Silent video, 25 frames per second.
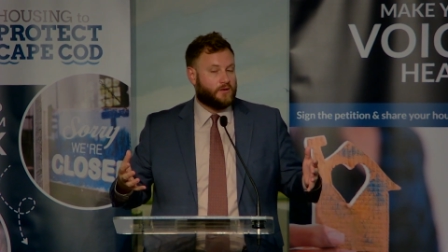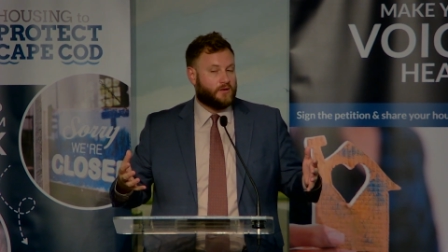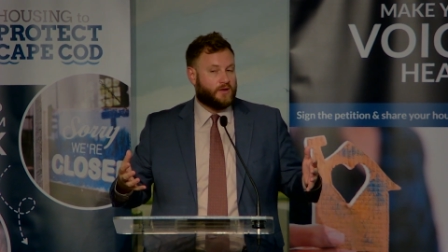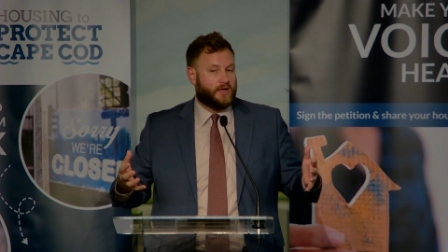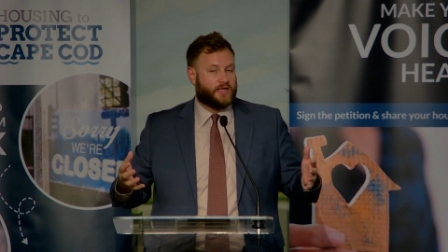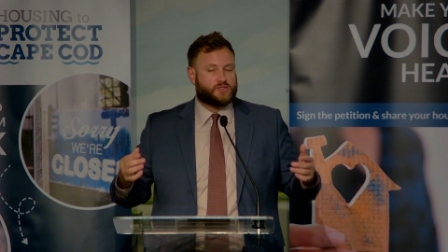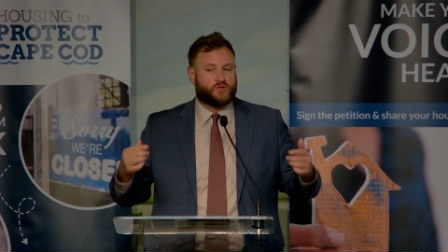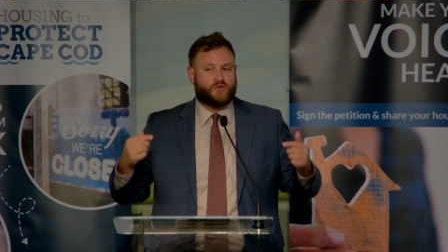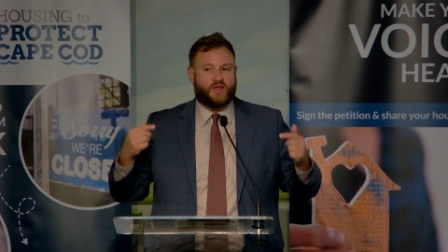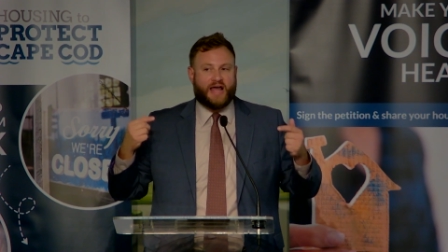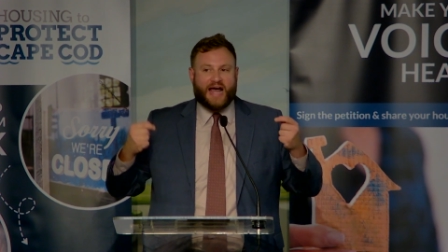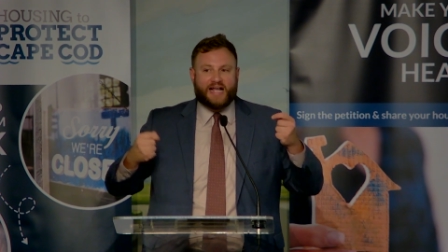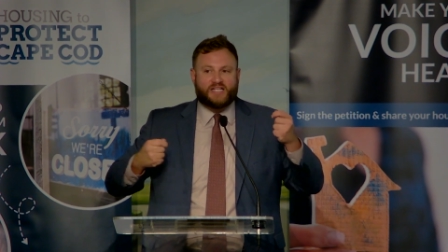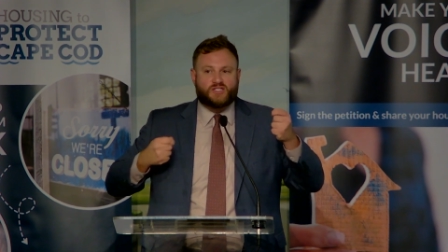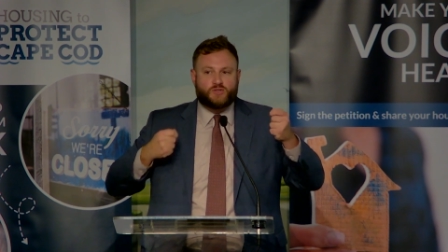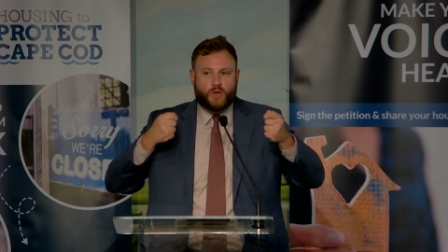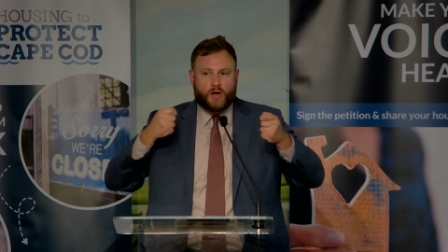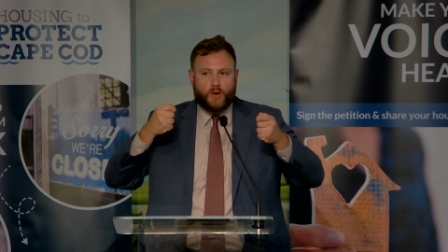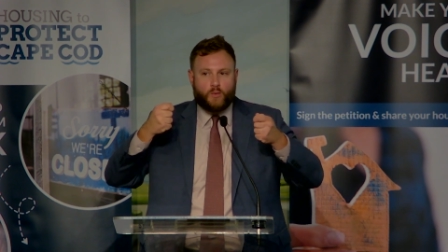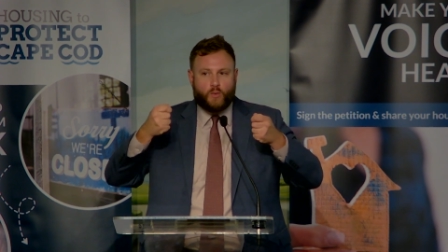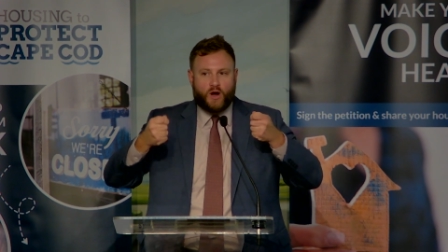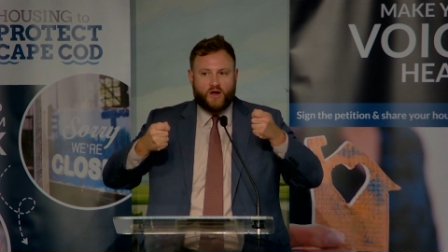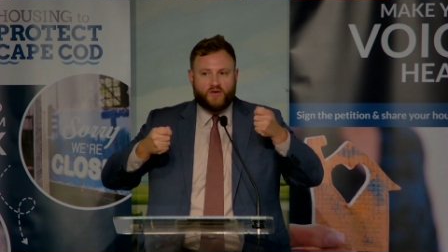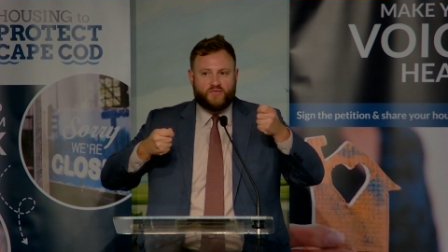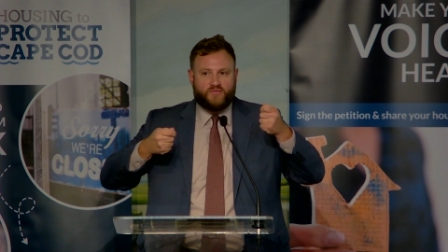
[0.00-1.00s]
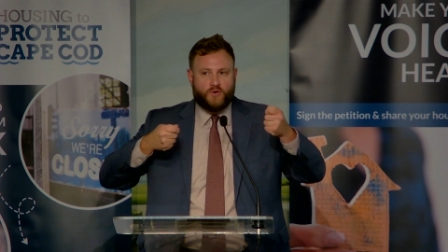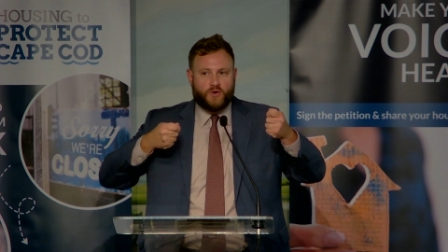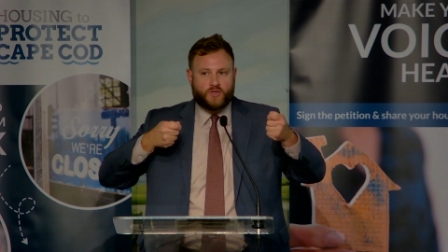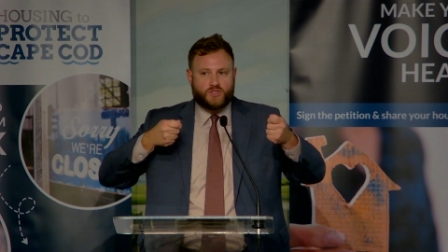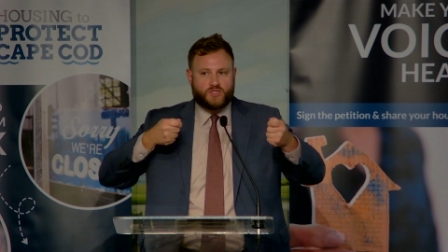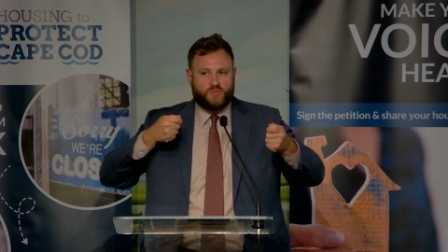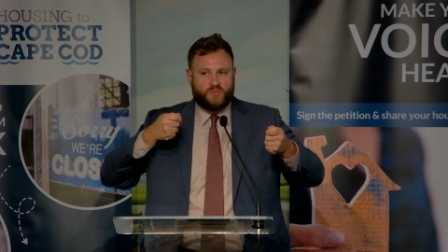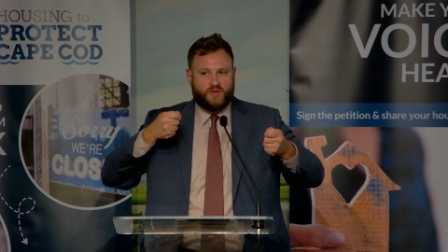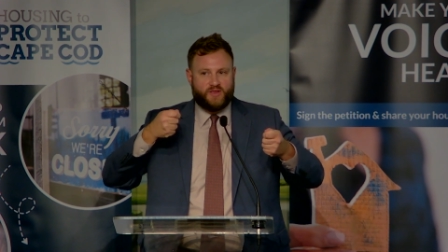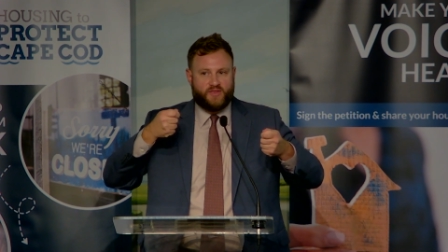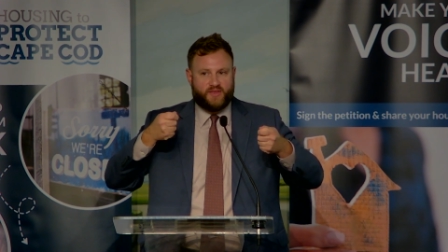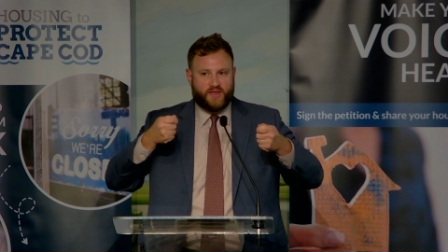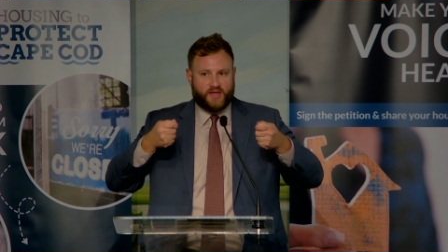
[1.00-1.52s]
And so that's what I want folks
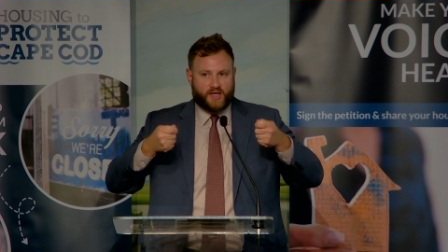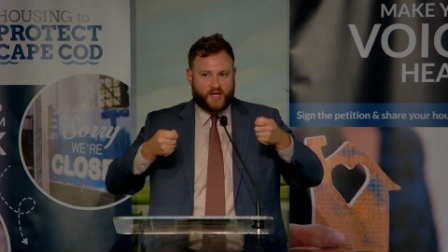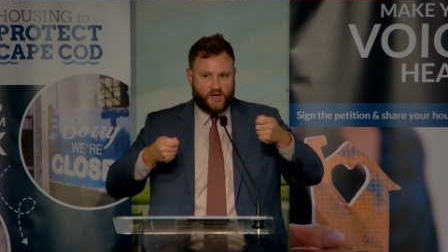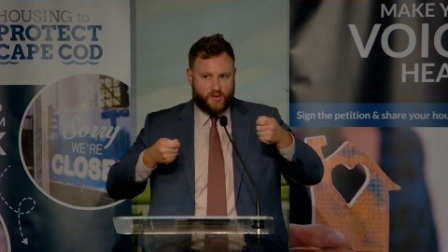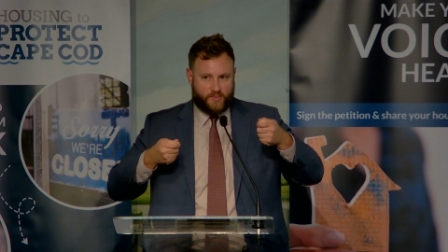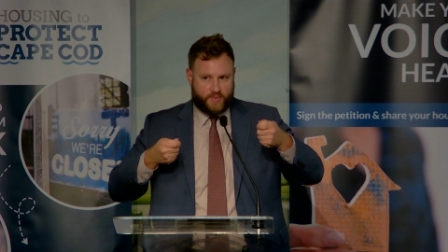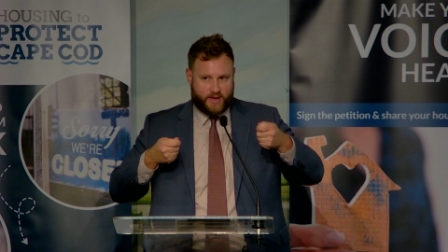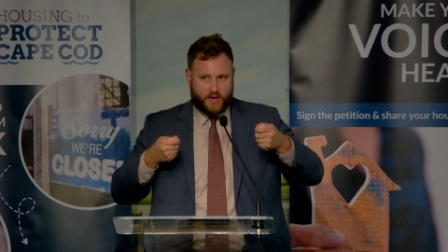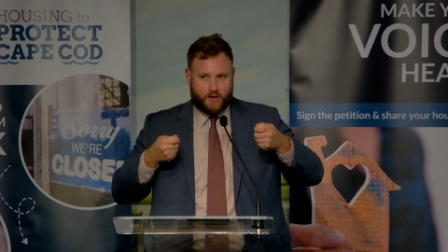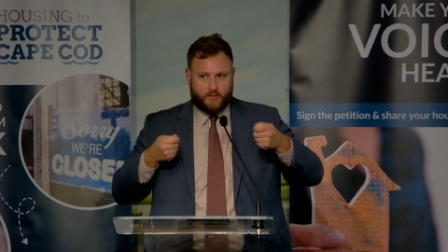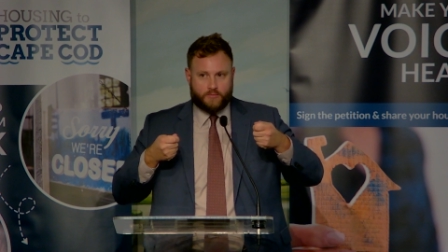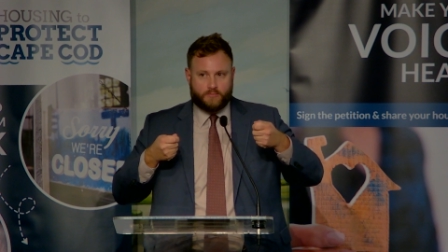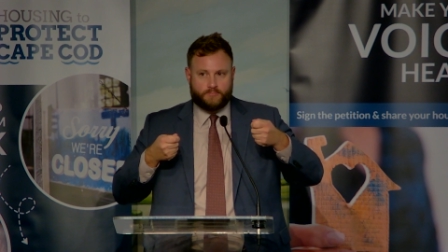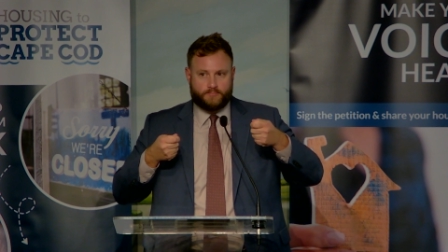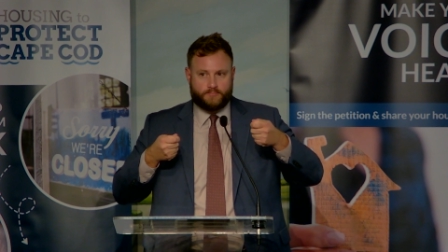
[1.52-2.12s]
to be thinking about.